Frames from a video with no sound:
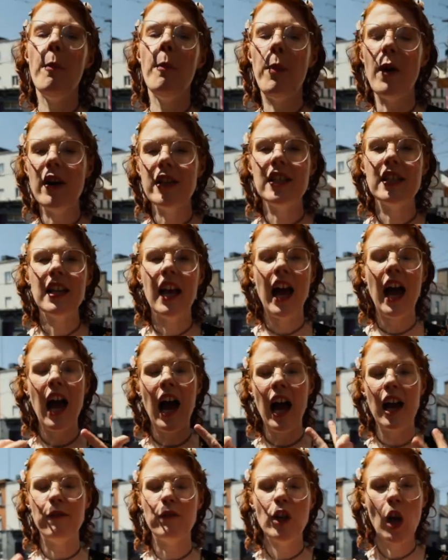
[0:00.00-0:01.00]
But it
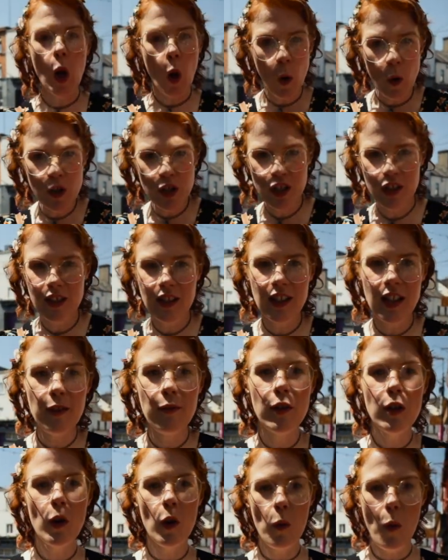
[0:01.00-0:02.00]
had closure,
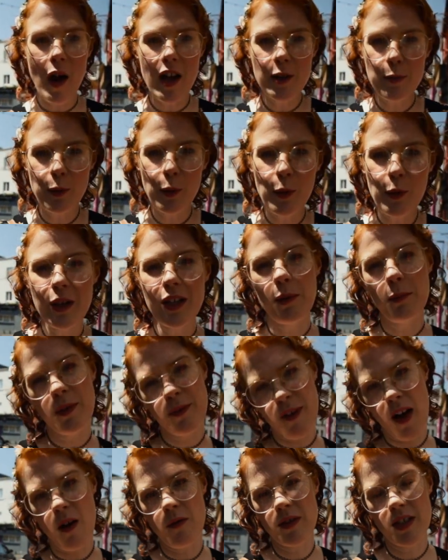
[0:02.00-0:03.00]
even though it was broken and we
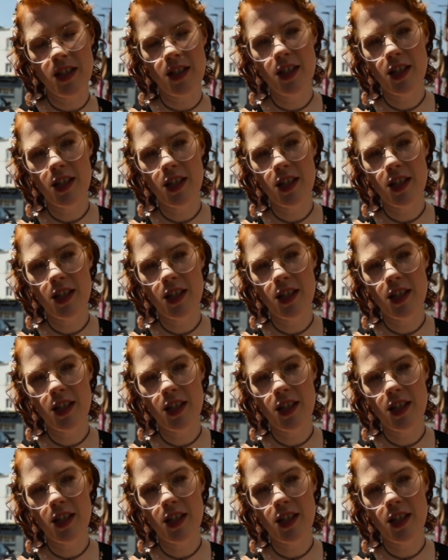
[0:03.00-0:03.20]
found it.